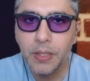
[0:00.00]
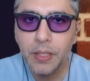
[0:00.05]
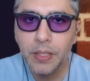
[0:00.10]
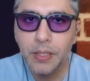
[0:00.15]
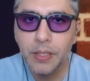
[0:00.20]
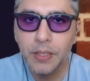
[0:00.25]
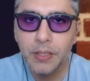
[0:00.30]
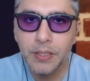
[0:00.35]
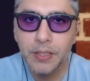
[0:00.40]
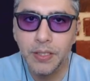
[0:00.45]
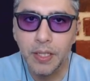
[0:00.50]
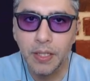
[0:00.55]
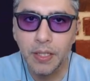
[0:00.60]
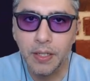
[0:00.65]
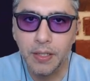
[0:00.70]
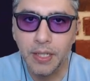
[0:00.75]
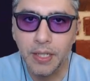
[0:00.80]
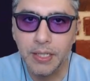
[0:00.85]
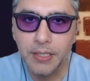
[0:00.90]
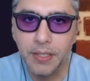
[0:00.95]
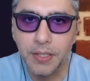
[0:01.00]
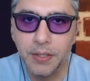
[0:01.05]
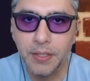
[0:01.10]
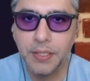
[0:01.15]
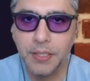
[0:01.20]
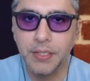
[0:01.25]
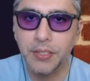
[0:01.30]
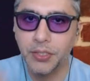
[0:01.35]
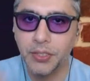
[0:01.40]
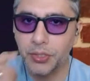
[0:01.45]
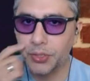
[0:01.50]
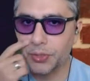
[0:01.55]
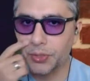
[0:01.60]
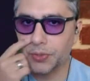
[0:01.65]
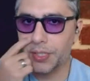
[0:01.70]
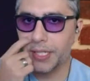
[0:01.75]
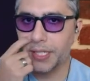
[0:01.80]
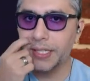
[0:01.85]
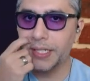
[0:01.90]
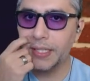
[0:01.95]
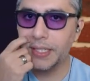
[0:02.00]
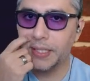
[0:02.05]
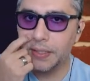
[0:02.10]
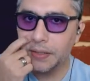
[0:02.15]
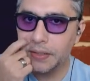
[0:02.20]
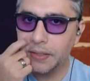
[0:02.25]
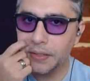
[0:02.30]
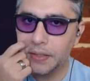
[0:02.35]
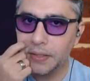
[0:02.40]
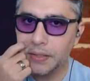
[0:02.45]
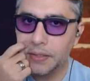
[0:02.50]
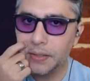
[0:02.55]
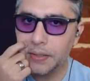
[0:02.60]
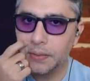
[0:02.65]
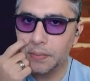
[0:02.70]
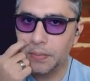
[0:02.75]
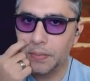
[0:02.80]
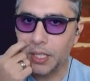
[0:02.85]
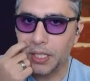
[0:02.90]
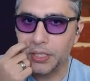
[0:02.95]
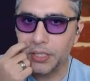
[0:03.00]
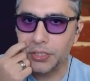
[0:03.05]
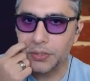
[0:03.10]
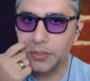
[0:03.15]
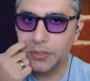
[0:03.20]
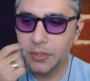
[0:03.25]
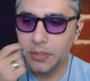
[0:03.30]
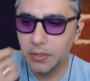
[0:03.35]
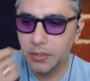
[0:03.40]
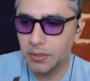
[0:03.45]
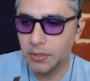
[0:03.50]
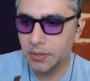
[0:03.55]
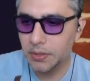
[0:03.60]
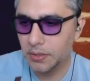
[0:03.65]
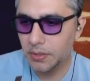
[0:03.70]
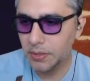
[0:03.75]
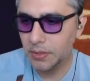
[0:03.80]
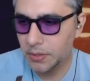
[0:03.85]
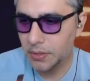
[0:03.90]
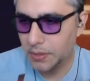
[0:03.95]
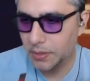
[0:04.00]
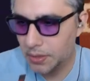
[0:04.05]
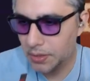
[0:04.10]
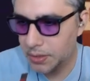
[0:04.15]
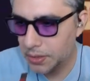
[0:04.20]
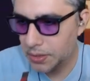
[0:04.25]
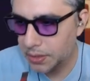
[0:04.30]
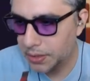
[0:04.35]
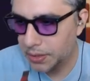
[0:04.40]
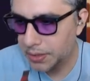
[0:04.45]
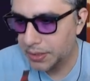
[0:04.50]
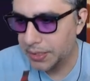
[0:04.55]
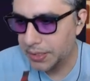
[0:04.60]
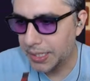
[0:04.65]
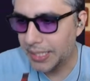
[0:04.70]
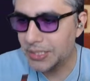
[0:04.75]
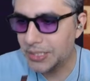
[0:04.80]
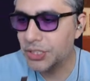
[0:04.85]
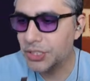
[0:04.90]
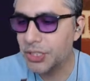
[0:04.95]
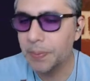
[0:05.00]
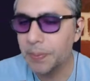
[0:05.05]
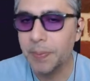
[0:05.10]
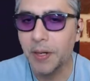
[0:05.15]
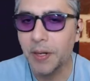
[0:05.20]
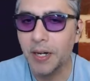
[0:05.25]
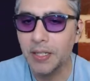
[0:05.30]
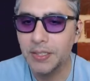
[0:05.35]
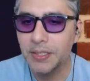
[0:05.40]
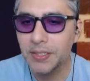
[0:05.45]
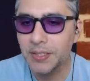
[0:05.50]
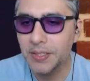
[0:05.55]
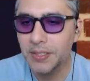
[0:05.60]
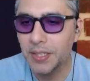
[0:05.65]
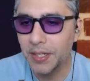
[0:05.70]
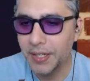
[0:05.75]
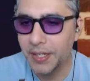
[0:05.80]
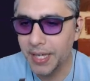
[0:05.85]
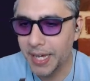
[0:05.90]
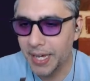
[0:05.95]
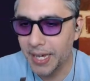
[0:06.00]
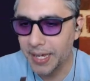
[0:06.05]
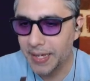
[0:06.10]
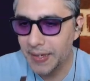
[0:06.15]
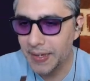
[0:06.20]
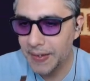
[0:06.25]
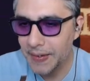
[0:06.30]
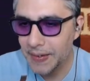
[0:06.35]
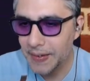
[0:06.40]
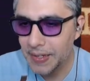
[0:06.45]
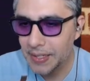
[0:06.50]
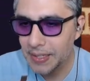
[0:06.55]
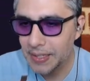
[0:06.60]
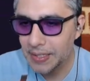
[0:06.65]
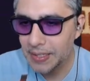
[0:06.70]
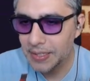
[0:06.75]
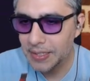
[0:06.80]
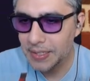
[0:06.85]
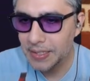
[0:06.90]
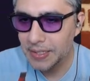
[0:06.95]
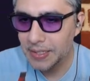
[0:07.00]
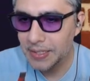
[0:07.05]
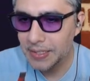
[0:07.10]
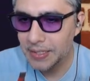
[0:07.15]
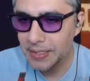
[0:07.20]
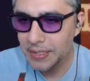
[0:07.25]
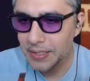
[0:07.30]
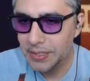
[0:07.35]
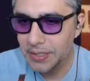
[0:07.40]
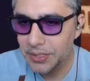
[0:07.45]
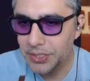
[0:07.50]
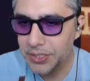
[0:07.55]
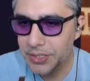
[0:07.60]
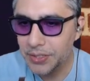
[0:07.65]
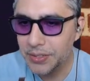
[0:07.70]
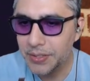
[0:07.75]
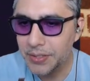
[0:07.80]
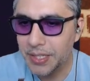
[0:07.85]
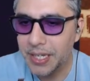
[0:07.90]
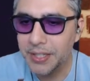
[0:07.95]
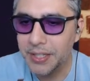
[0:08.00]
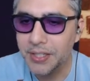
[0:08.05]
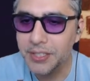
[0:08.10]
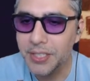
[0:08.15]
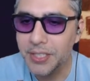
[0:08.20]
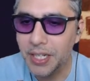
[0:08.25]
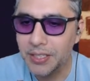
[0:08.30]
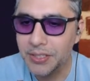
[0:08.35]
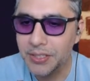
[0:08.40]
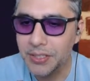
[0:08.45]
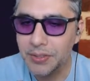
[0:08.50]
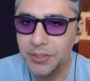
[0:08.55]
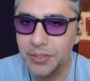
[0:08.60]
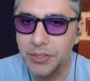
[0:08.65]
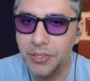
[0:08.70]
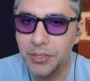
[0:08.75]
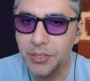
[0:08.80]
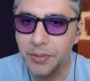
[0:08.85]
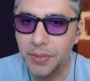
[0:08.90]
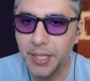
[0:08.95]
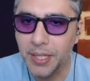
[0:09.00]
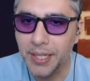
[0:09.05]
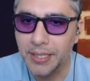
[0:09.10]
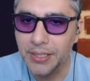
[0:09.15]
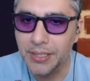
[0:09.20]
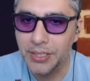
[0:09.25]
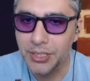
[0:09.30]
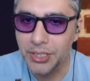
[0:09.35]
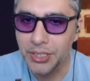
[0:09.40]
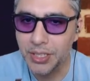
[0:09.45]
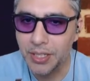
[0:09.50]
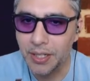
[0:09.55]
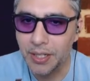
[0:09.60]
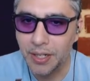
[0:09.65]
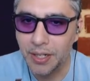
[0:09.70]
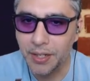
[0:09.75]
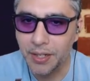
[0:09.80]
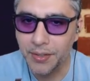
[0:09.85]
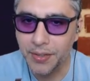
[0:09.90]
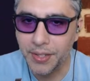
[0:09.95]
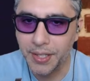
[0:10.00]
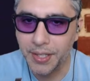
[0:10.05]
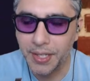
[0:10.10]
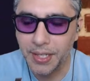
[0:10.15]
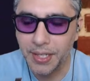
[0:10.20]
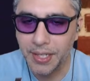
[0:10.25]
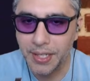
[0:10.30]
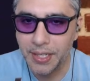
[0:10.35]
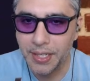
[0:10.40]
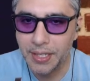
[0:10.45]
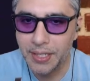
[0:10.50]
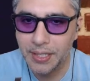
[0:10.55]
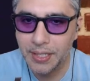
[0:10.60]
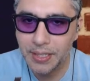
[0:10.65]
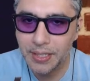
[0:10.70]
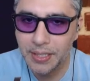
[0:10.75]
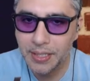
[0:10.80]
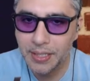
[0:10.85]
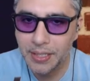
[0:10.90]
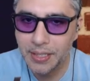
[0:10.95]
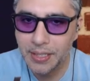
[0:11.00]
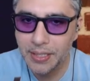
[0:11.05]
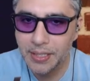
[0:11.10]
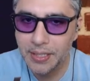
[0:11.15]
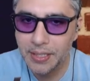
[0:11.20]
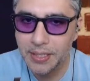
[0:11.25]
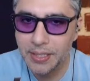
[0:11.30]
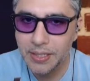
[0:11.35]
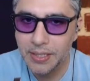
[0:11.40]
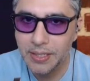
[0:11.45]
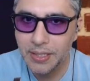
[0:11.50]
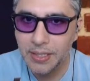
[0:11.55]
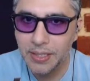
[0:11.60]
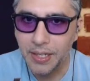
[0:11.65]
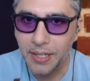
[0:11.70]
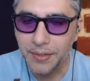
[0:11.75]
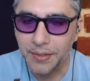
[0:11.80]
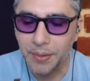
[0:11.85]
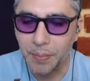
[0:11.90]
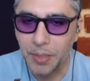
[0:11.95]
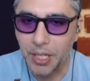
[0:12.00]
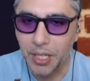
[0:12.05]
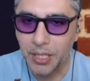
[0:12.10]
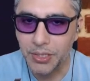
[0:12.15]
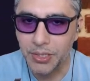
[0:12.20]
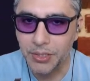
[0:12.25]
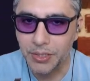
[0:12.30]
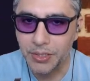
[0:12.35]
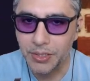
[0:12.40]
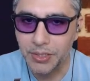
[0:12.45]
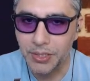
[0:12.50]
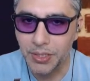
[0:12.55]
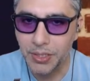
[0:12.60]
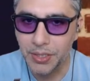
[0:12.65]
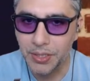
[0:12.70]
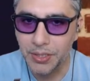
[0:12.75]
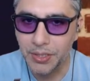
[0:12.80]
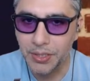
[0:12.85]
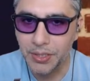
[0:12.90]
So let's go to the string module. Integer parse, okay. And there's also 2 integer on the module too.